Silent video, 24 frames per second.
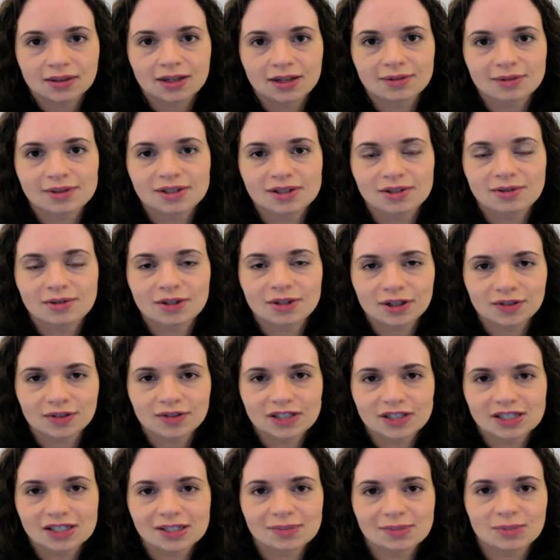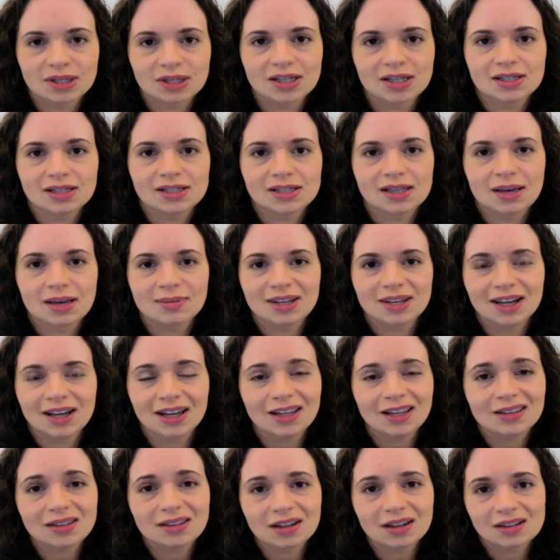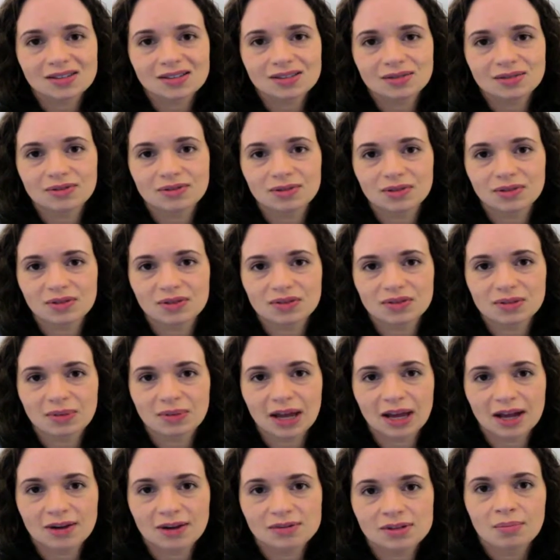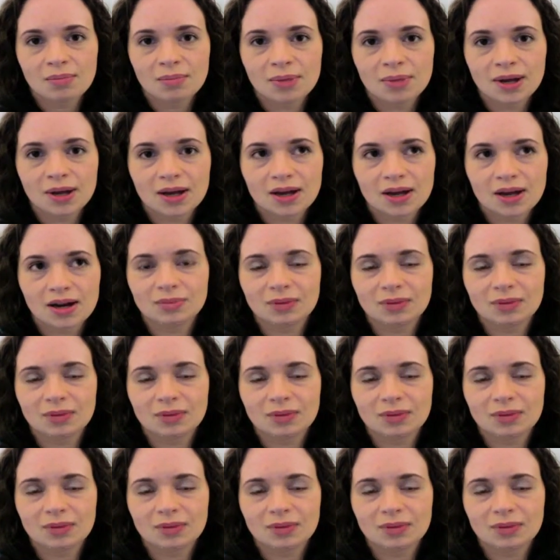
I was so nervous because I had lost over 50 pounds, but